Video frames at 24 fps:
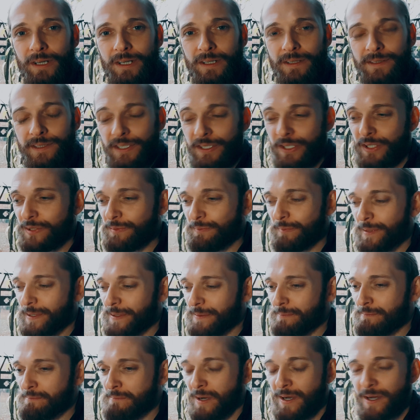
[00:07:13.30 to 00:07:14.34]
there shouldn't be
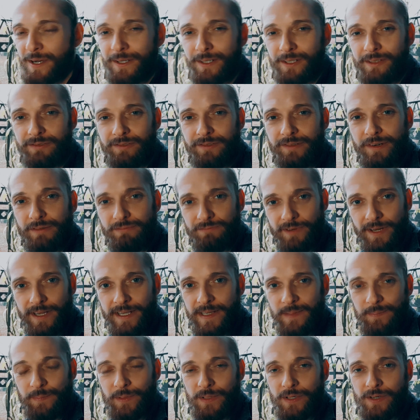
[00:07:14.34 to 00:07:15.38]
murder and
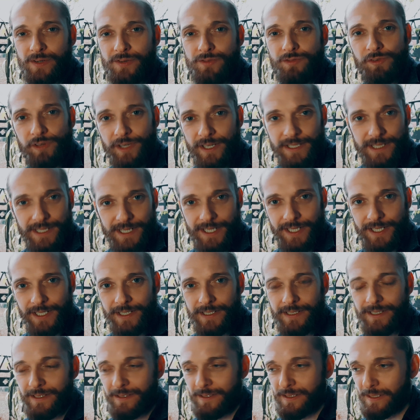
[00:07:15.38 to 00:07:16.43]
rape and drug
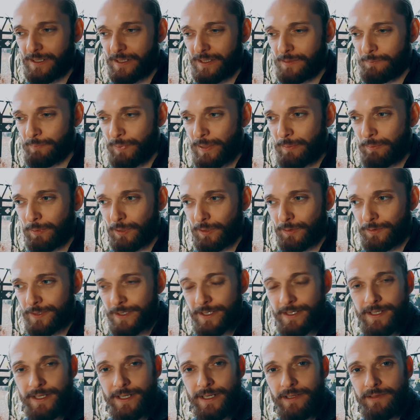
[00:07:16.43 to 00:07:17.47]
addiction and people
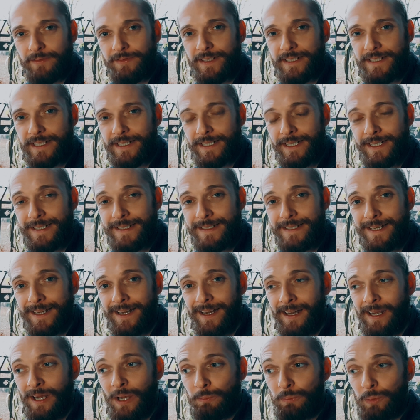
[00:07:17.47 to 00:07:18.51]
underserved as it is,
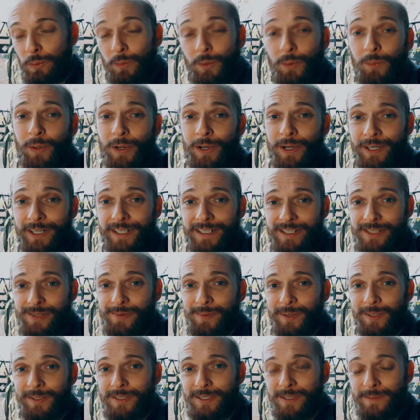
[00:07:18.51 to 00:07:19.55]
but we're working
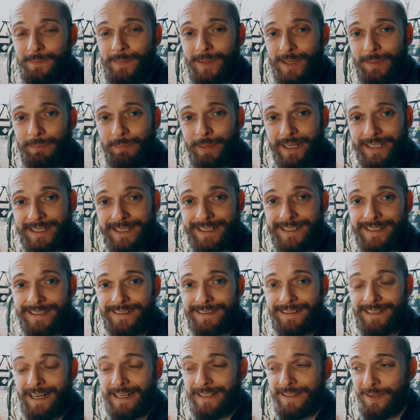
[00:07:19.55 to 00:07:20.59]
towards something better.
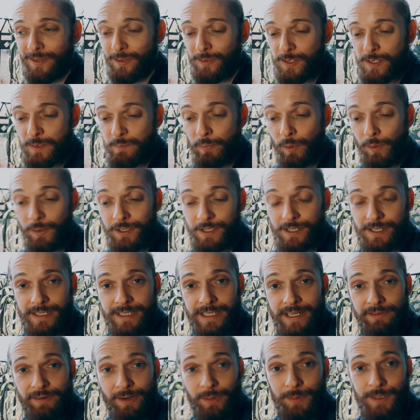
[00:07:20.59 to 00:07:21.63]
And those books
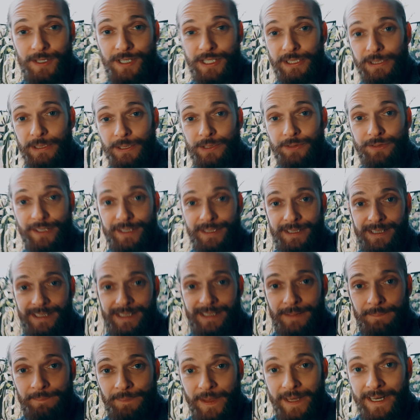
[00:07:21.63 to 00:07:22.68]
give our children
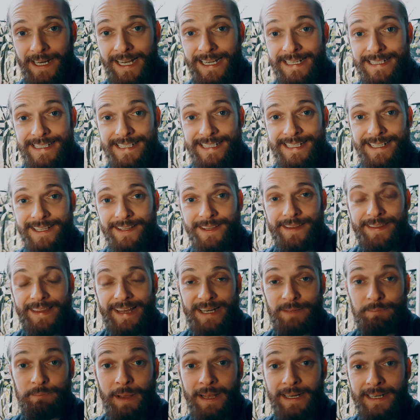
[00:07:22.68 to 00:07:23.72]
an idea that
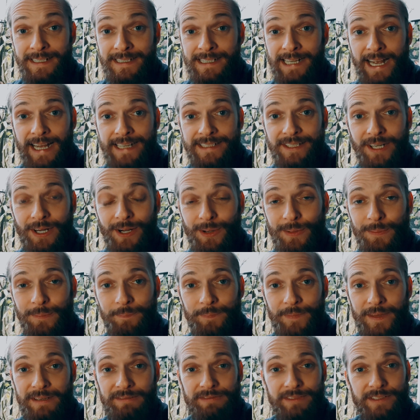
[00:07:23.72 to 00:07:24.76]
that better can come,
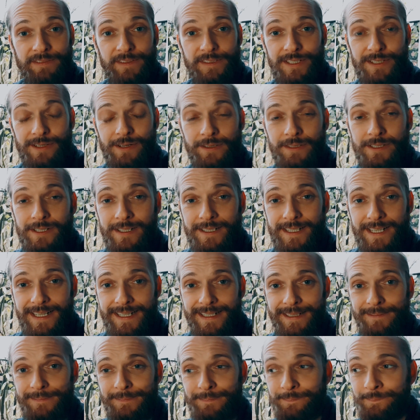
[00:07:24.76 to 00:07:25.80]
even if it's not today.
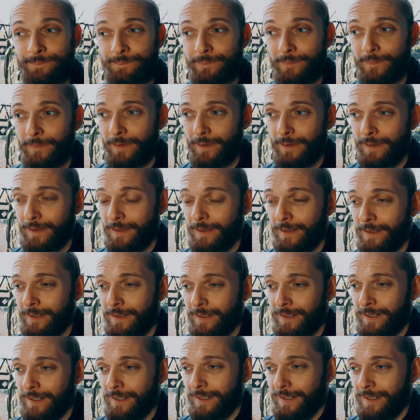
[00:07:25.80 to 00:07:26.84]

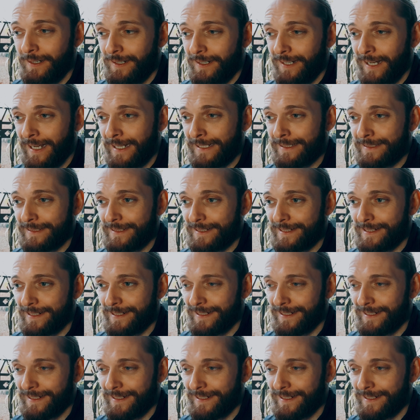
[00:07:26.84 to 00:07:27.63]
And